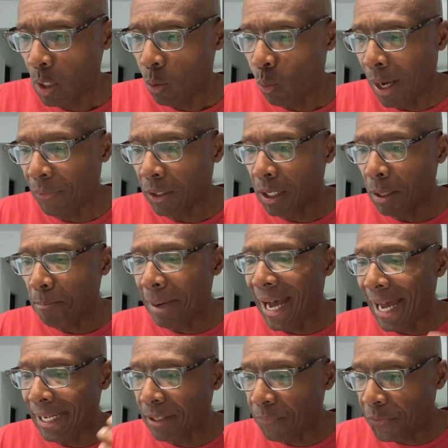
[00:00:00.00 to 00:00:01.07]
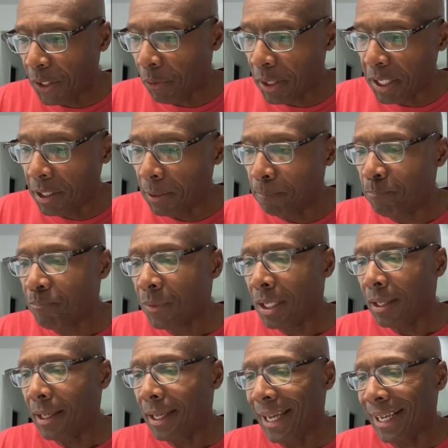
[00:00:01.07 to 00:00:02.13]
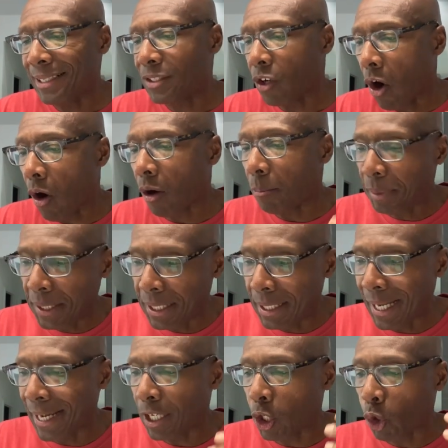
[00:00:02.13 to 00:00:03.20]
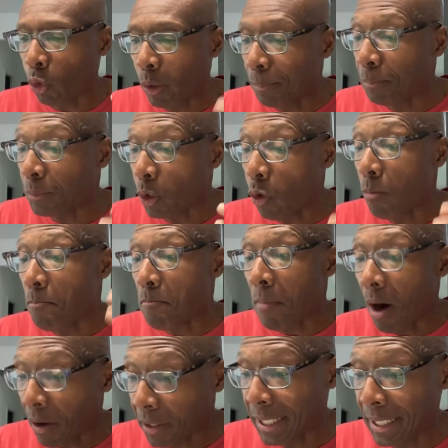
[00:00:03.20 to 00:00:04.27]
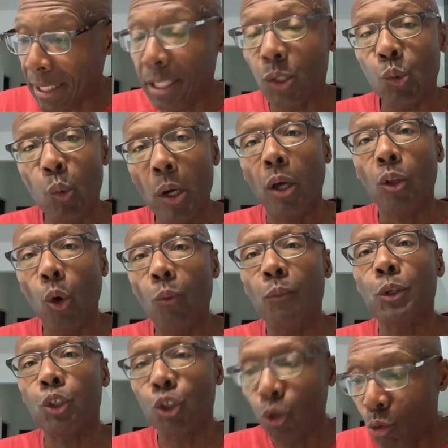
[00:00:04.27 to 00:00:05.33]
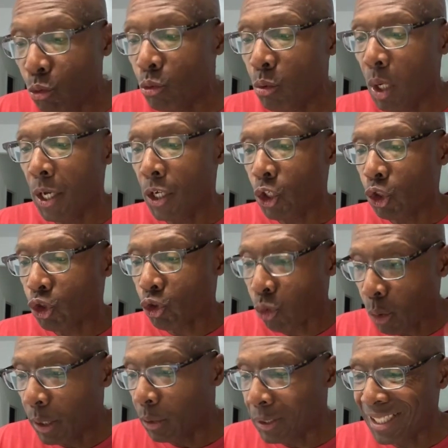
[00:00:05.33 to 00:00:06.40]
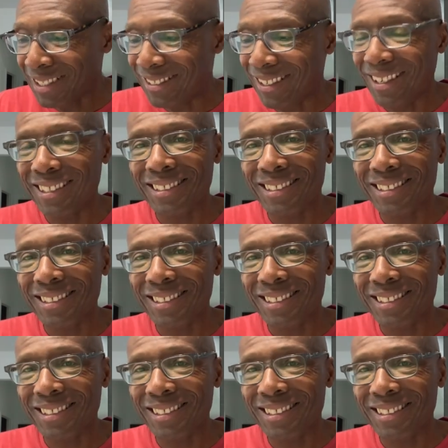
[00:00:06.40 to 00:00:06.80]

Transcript: While the combined Ethereum, XRP, and crypto market is well over $2 trillion